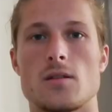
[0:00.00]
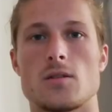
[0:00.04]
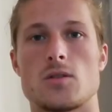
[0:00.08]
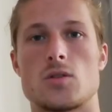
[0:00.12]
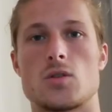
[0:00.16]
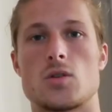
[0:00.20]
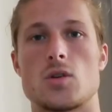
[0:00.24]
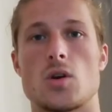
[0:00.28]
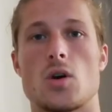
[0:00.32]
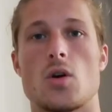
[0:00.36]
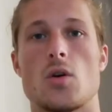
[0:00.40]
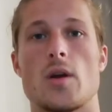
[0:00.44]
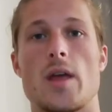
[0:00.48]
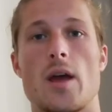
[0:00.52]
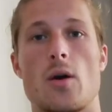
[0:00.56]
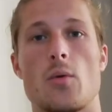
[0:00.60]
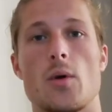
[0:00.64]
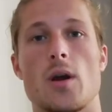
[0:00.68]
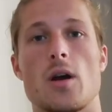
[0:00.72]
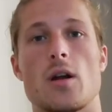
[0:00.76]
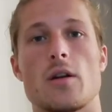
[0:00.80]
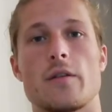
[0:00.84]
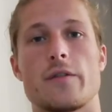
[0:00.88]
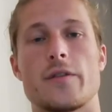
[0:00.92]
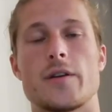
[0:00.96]
So yeah,
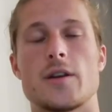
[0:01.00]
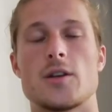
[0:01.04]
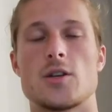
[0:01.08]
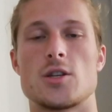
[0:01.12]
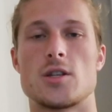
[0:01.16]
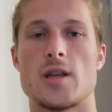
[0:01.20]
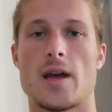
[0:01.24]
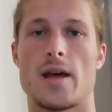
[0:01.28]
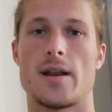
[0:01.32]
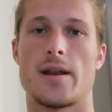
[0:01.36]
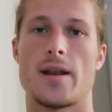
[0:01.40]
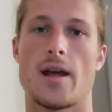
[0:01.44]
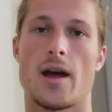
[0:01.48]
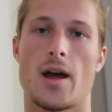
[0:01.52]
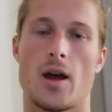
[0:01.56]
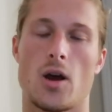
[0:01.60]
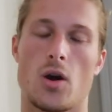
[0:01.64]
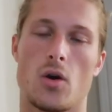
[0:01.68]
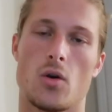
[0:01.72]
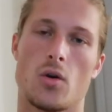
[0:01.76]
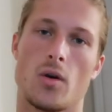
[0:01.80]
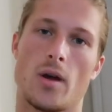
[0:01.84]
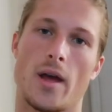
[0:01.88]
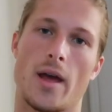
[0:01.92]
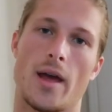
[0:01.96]
we're gonna finish that
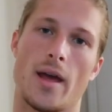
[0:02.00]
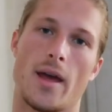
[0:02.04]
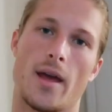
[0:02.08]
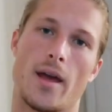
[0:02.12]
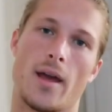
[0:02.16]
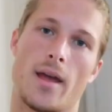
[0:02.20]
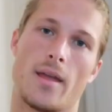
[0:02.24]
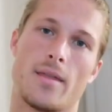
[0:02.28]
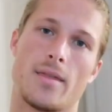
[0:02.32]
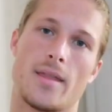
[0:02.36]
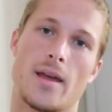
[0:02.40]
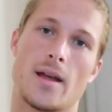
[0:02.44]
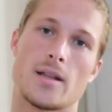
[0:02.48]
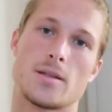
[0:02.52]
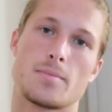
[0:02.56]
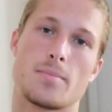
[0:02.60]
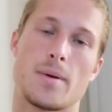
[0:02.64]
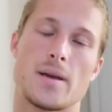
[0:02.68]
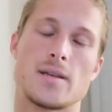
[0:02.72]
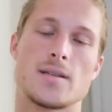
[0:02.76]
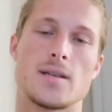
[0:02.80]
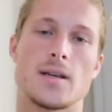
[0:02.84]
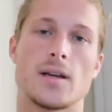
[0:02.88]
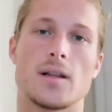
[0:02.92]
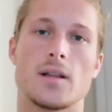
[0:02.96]
now. And that's
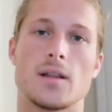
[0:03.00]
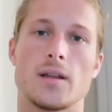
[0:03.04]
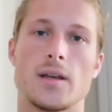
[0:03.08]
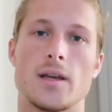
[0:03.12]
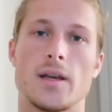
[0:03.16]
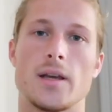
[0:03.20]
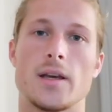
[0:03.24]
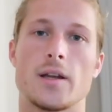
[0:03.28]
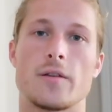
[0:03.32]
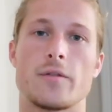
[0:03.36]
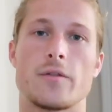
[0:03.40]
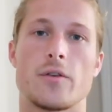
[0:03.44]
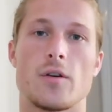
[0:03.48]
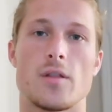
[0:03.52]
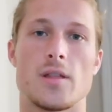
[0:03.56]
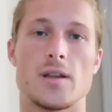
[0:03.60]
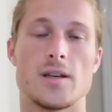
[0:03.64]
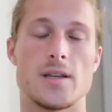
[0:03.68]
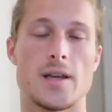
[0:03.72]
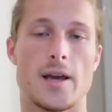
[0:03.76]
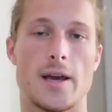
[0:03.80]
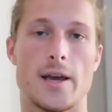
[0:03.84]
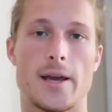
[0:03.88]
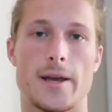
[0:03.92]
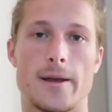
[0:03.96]
basically it for the
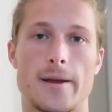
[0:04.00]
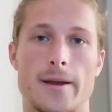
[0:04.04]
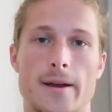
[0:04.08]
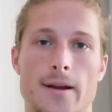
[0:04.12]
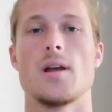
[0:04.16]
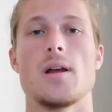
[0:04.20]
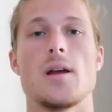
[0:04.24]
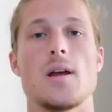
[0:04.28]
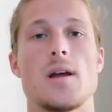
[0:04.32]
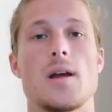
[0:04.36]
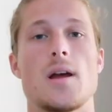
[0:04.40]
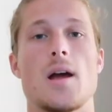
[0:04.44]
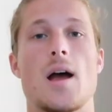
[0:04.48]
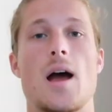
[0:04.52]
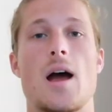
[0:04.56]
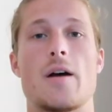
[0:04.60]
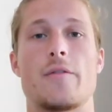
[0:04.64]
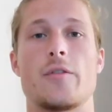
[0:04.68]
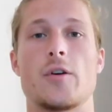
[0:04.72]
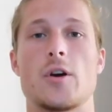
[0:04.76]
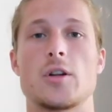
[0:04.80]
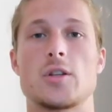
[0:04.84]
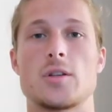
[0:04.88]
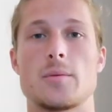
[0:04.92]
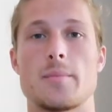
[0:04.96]
day. I
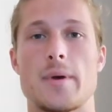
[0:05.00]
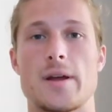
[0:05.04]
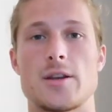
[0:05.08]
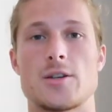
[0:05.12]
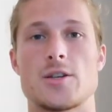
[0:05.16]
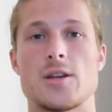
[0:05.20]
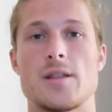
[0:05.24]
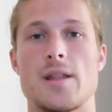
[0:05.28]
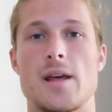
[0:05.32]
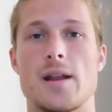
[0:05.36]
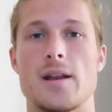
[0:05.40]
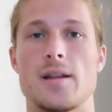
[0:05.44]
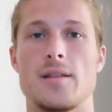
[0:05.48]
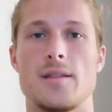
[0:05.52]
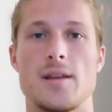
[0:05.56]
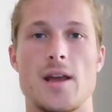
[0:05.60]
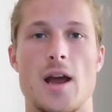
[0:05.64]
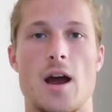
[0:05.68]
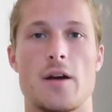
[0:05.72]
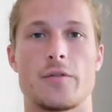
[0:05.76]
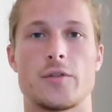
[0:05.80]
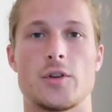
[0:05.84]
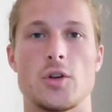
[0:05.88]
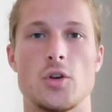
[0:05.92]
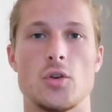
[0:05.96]
forgot to mention that in the
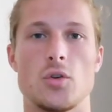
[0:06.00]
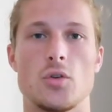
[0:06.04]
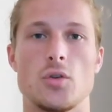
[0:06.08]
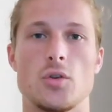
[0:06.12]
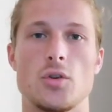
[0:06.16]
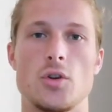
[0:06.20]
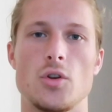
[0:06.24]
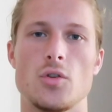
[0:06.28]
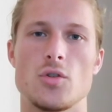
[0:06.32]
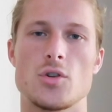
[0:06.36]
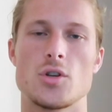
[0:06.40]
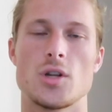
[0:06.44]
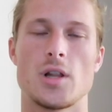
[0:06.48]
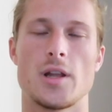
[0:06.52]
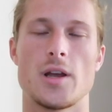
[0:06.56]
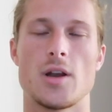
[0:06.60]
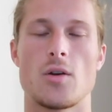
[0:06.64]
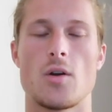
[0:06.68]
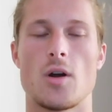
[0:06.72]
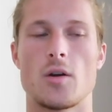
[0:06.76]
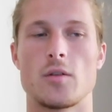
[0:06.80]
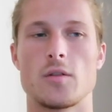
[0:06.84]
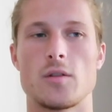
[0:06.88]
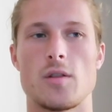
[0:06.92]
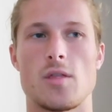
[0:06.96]
afternoon, usually
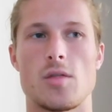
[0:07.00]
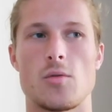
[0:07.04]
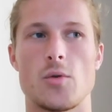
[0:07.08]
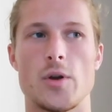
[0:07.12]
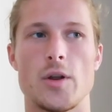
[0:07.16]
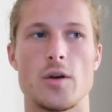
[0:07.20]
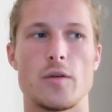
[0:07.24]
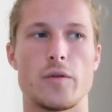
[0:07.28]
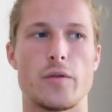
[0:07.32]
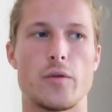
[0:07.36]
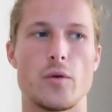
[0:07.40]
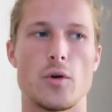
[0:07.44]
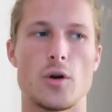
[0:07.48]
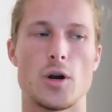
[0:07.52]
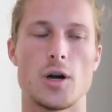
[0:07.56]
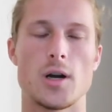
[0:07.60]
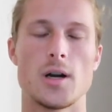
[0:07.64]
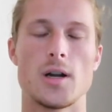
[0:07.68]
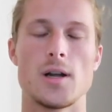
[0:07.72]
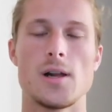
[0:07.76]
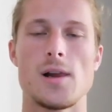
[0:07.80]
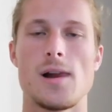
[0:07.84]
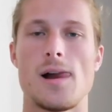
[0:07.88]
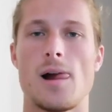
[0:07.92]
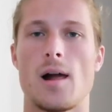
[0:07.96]
around 3 or 4,
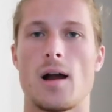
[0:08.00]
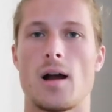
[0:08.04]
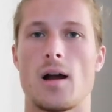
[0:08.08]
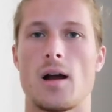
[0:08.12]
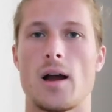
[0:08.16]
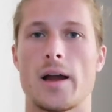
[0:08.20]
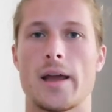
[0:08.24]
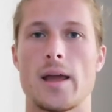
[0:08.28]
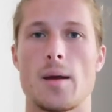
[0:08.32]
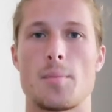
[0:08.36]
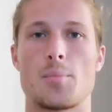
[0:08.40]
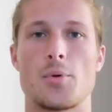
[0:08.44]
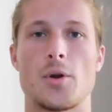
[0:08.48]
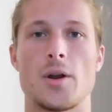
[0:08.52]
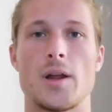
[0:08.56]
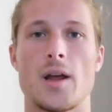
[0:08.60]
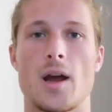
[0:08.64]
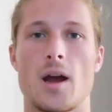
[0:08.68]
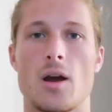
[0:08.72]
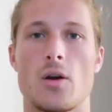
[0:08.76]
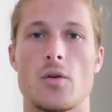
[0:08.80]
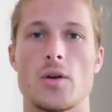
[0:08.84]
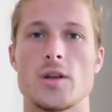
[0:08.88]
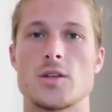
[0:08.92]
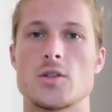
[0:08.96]
uh, I get pretty
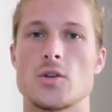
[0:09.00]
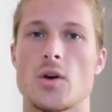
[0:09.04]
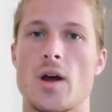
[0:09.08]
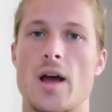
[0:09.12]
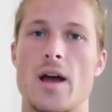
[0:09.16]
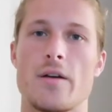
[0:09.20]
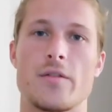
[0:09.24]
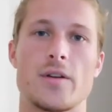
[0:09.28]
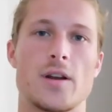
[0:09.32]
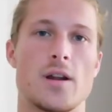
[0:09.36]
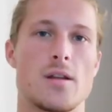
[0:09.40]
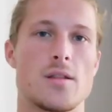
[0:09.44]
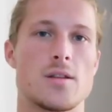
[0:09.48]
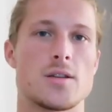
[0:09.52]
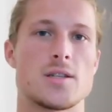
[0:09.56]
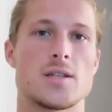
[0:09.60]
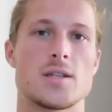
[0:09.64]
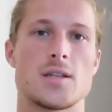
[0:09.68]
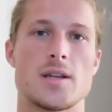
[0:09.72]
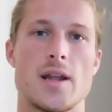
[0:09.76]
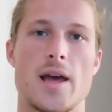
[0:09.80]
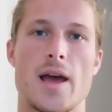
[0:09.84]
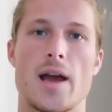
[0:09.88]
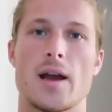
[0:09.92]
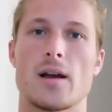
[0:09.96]
hungry so I have another
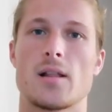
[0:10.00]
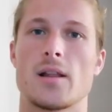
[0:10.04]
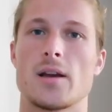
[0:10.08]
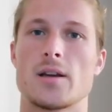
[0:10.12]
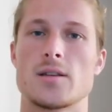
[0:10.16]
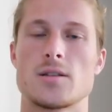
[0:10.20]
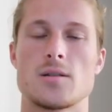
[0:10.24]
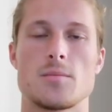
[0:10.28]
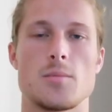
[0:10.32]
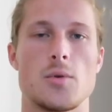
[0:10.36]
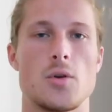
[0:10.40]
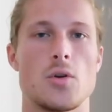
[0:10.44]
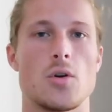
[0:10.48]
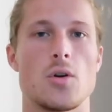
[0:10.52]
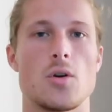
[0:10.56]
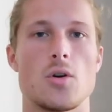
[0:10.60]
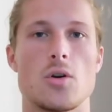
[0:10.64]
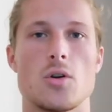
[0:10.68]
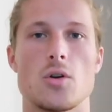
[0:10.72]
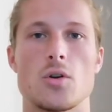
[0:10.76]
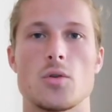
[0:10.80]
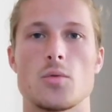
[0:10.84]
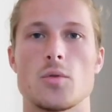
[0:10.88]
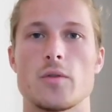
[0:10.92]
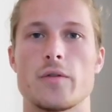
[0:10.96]
snack like some
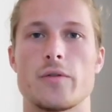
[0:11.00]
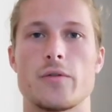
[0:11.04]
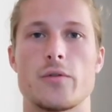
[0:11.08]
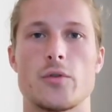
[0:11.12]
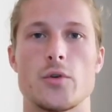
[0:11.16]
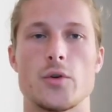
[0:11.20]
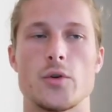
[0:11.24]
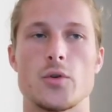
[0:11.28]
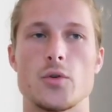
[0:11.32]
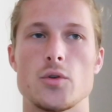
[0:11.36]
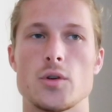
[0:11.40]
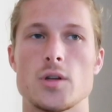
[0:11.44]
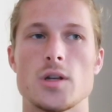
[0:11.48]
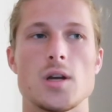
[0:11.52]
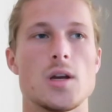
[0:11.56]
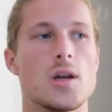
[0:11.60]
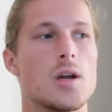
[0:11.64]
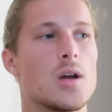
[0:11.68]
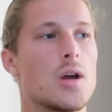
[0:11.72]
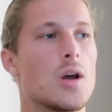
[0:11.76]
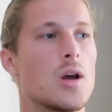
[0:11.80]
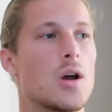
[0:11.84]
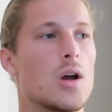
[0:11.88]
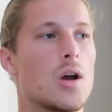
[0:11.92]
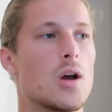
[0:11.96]
yogurt with fruit,
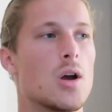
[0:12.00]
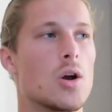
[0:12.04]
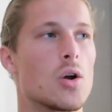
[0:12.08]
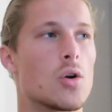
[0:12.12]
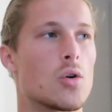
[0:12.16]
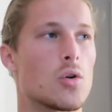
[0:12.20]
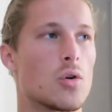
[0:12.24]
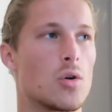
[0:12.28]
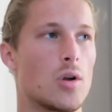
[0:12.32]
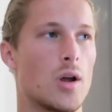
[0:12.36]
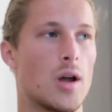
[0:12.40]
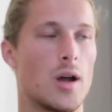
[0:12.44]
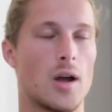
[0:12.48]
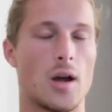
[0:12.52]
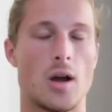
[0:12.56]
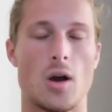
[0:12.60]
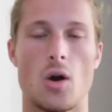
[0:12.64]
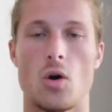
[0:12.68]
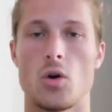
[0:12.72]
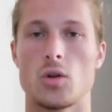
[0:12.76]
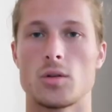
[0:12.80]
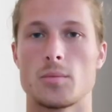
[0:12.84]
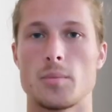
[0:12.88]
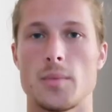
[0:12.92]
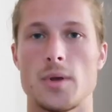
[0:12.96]
uh,
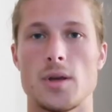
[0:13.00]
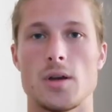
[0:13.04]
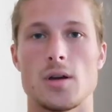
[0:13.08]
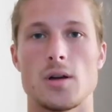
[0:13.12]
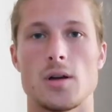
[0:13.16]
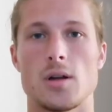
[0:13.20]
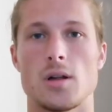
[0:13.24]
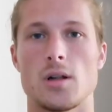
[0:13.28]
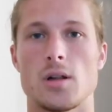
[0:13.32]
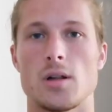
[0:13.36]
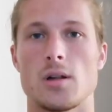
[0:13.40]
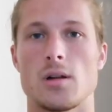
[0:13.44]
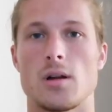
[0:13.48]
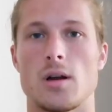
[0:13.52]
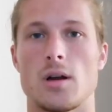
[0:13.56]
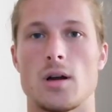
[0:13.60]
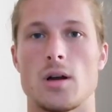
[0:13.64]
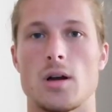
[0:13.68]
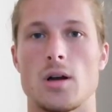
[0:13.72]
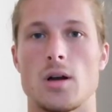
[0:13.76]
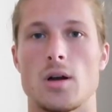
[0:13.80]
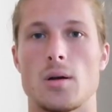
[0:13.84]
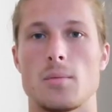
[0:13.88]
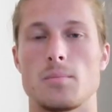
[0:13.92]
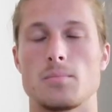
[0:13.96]
oatmeal,
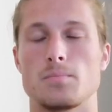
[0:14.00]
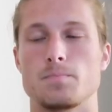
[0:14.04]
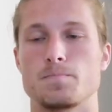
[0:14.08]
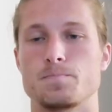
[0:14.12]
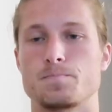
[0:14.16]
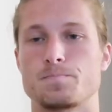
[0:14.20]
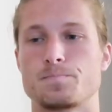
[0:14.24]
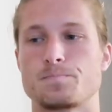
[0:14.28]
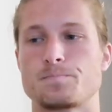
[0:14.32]
um,